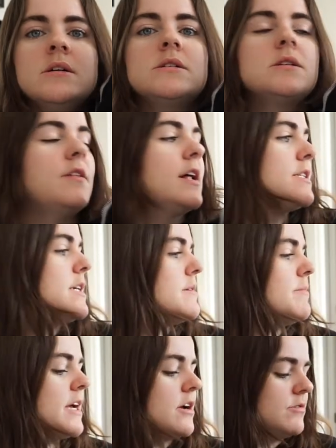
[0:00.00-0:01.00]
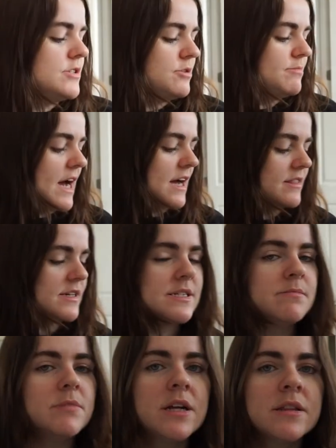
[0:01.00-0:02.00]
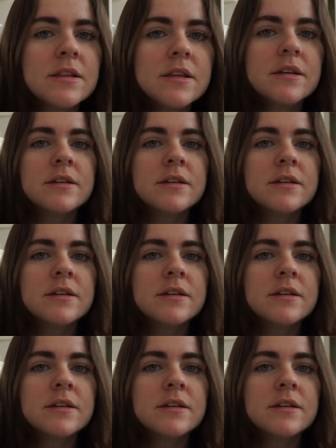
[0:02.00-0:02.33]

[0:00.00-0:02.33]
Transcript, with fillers: So that's like my go-to bag this month.